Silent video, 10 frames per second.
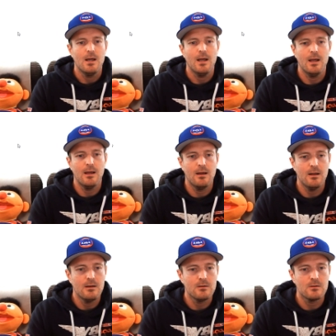
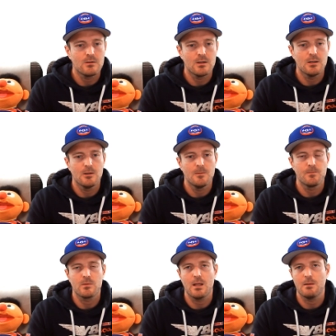and
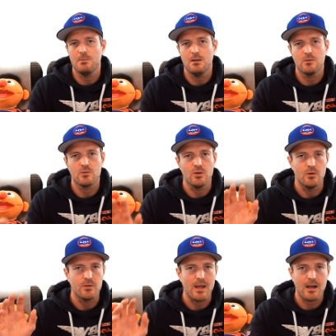um, that means
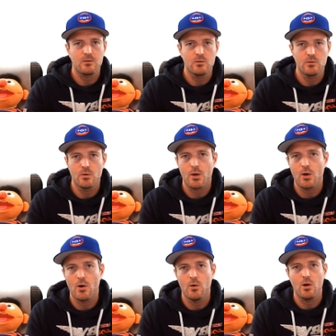there's access to the
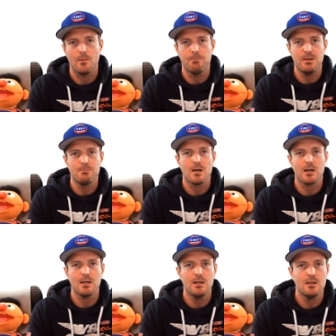code on
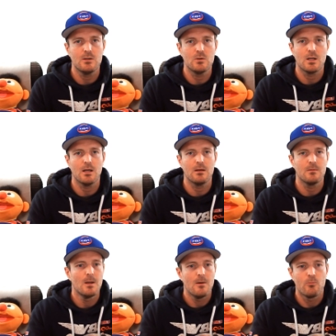Bitbucket. You can
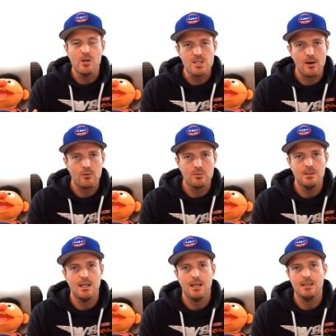reach out to
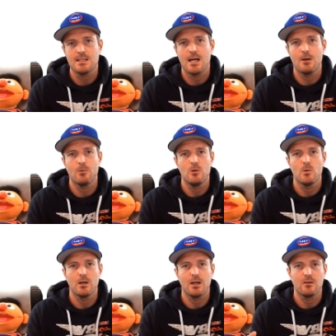me anytime when you
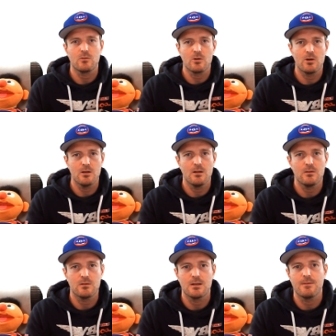want to get started
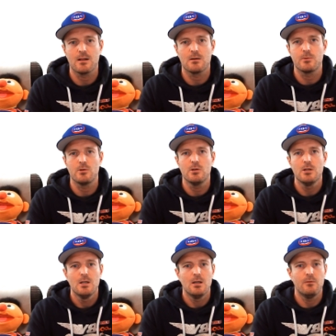as a developer.
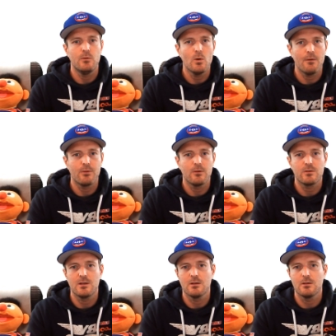If you have the
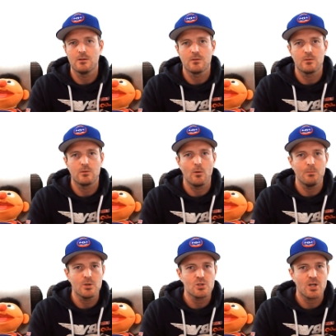skills, don't
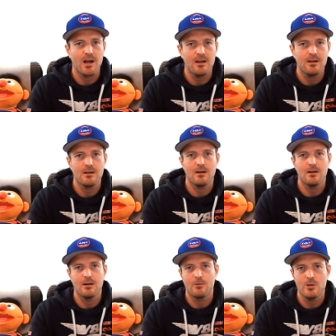be shy,
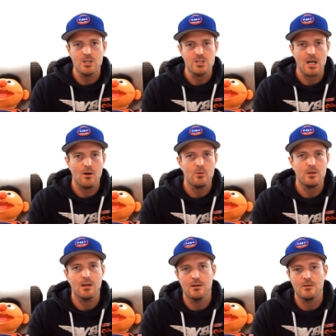uh, reach out
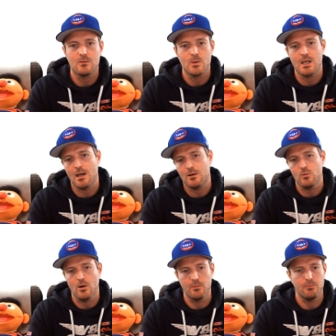and we get
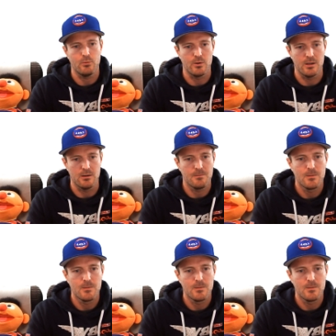you onboarded